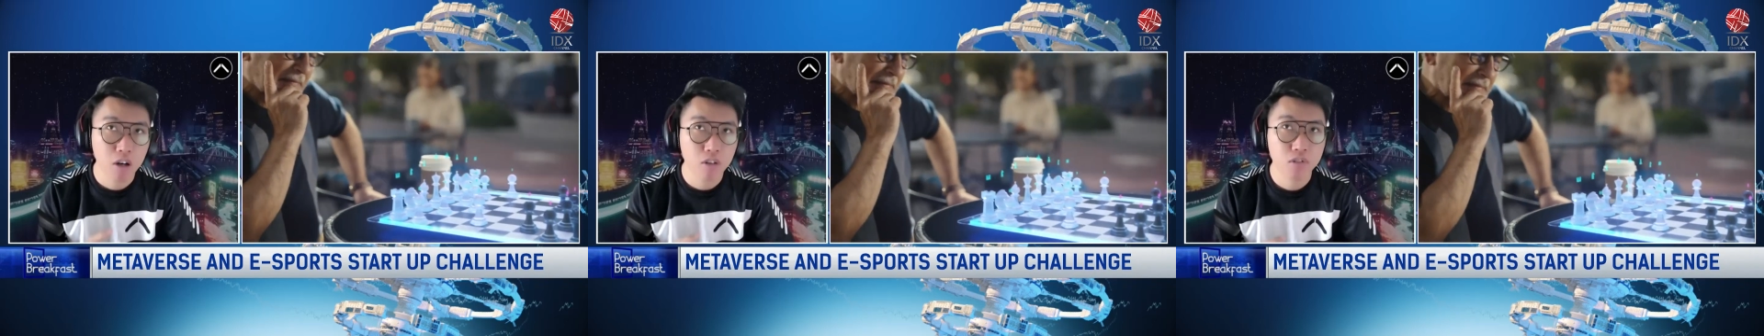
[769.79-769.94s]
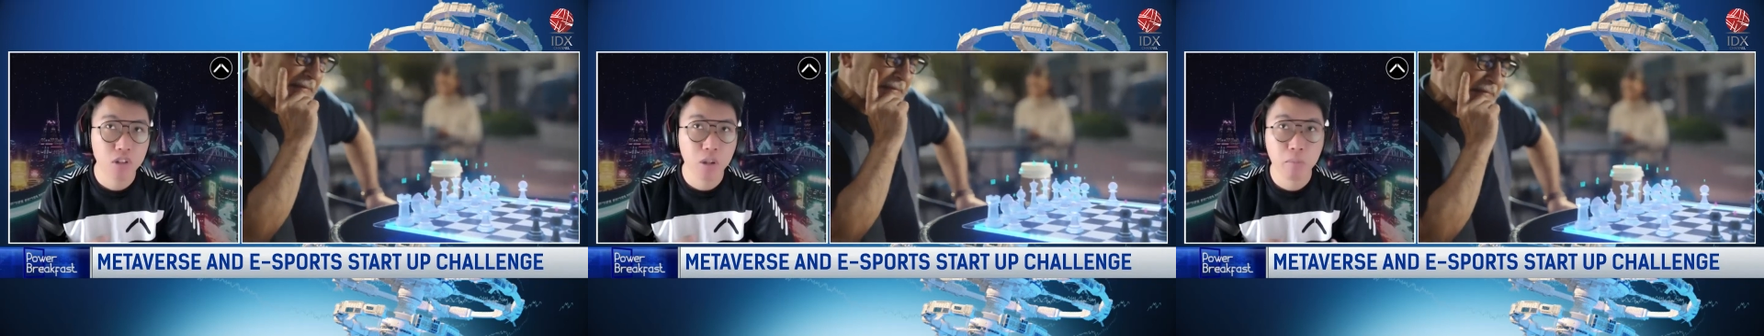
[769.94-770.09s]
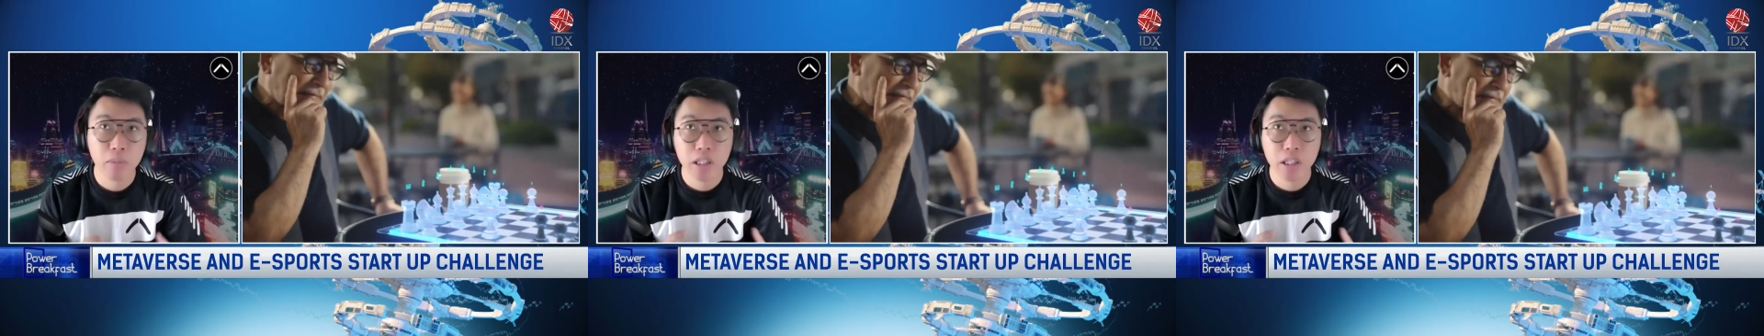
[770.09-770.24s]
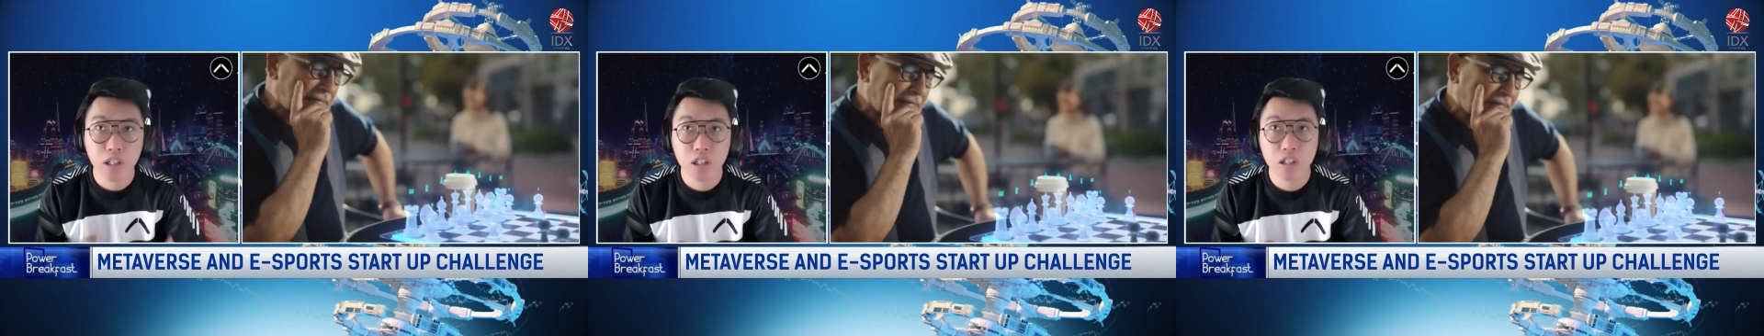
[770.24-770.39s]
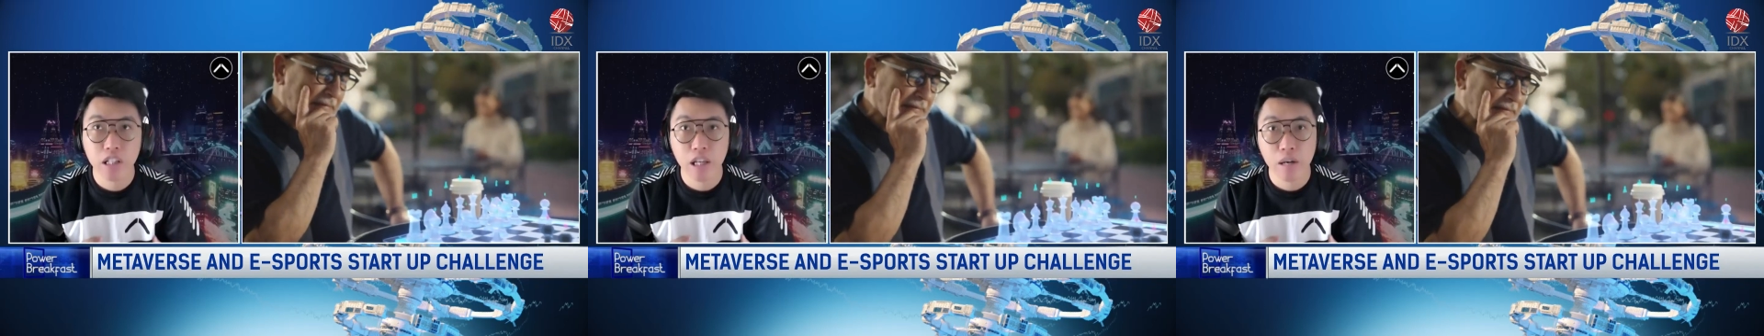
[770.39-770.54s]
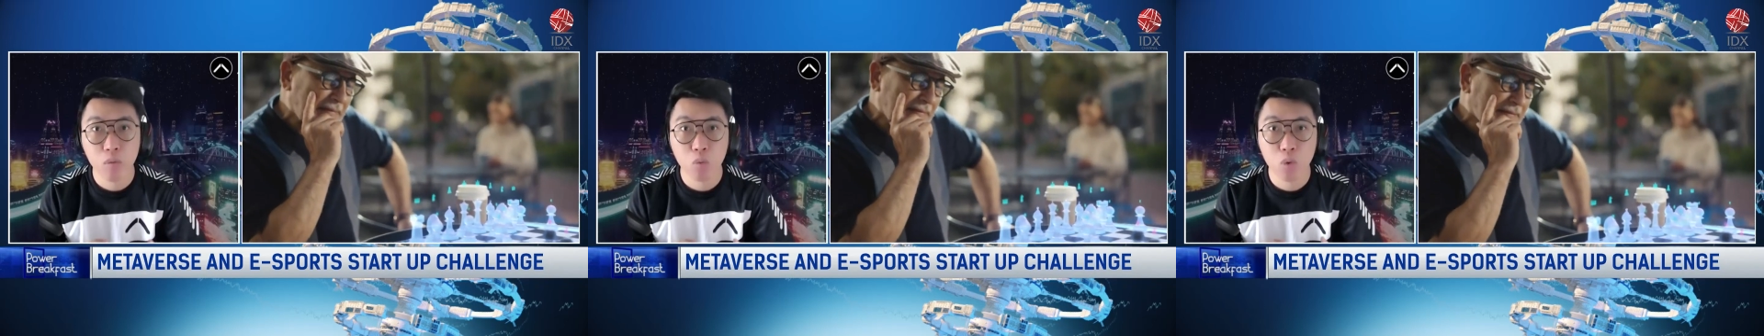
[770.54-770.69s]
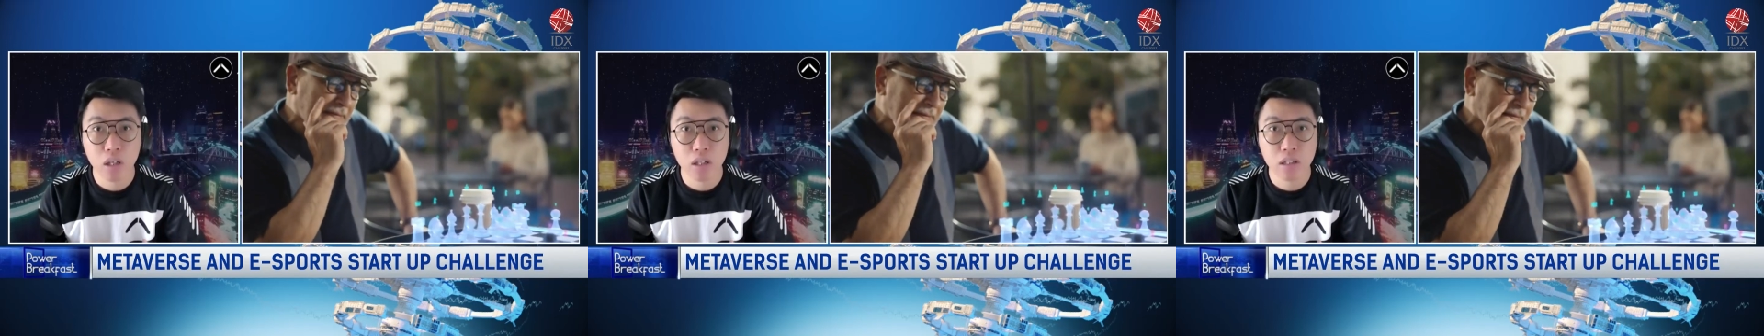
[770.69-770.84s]
of the media
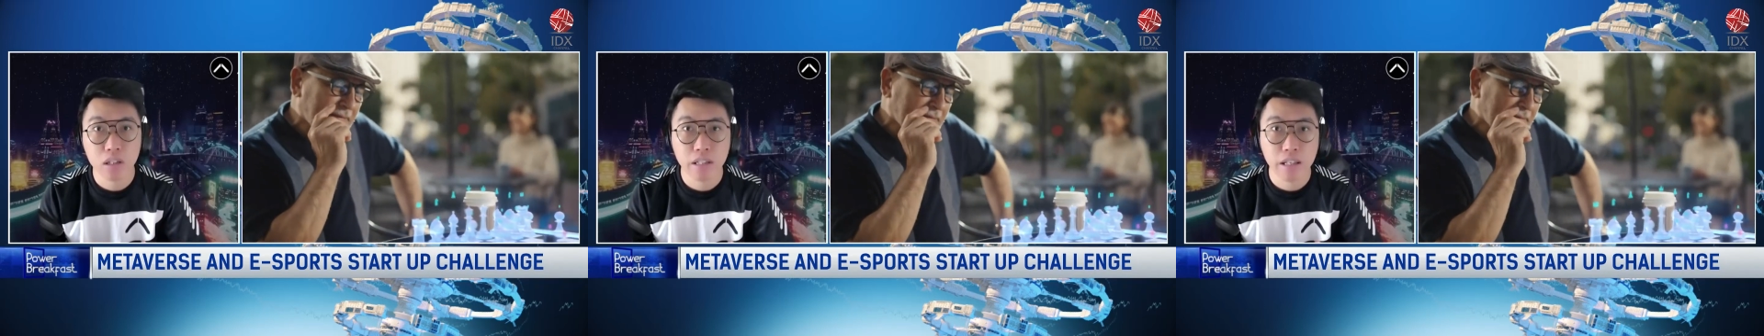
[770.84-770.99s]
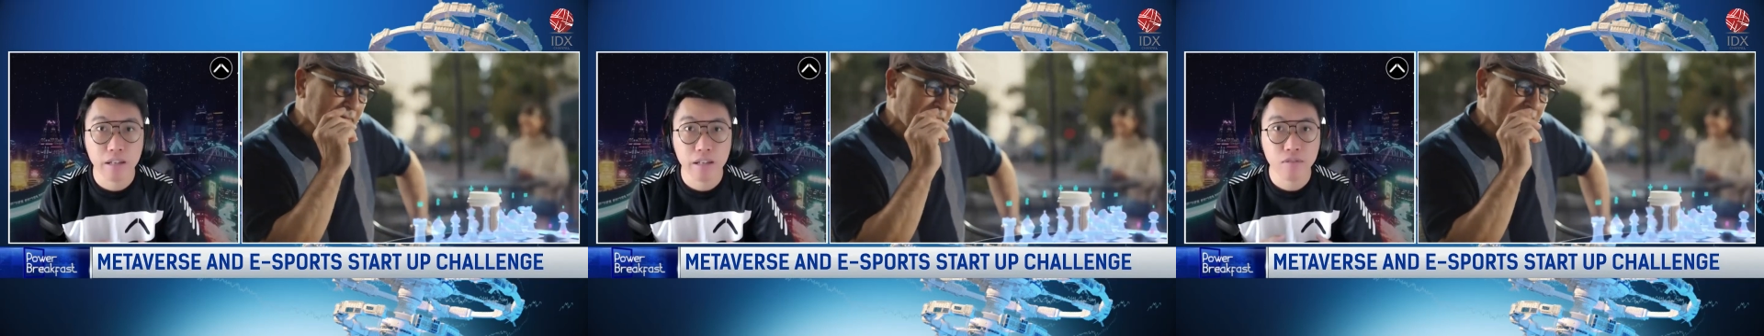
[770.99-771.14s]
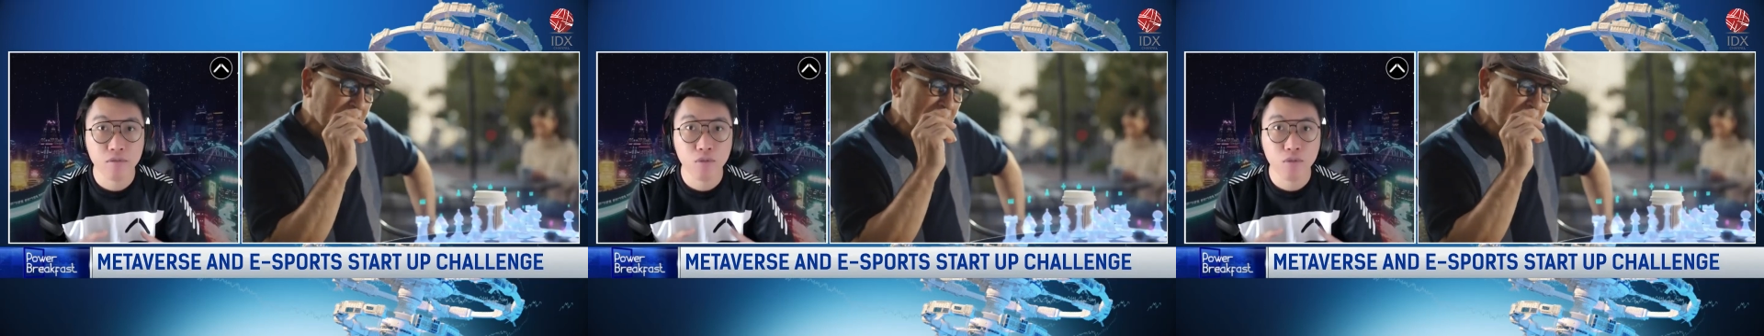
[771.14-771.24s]
network that